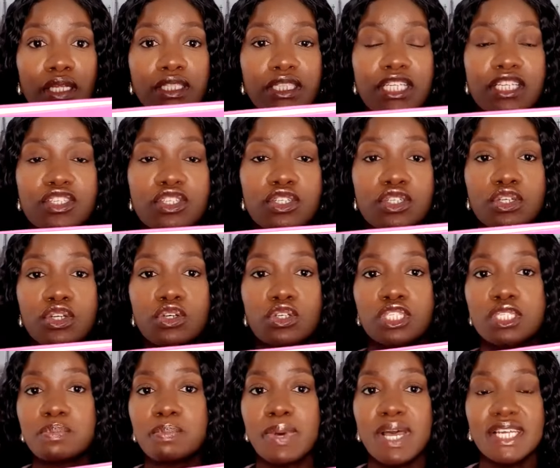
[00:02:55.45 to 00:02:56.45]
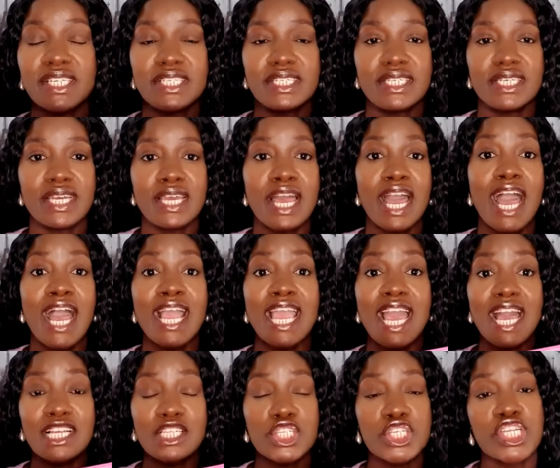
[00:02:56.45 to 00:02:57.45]
this notepad here, I
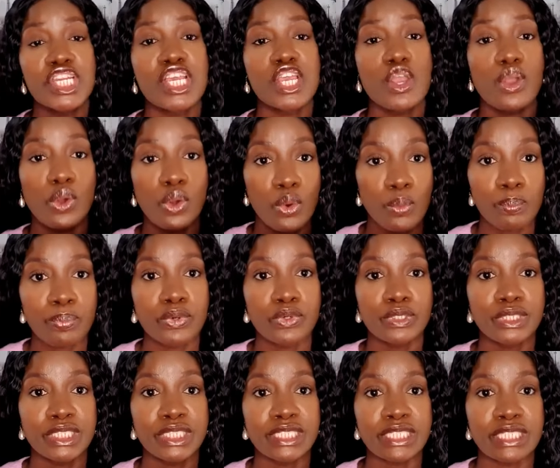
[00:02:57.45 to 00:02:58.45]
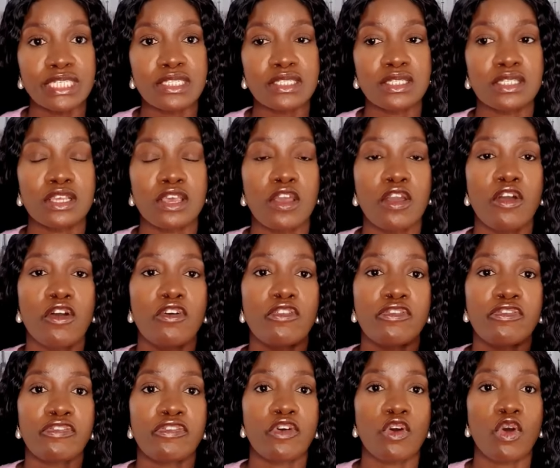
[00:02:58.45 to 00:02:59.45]
actually opened it
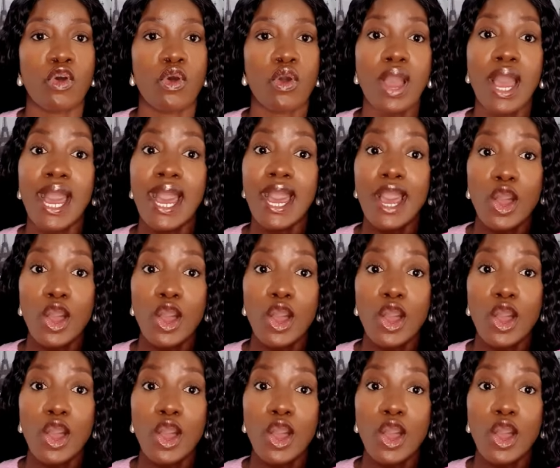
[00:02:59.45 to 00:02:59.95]
for our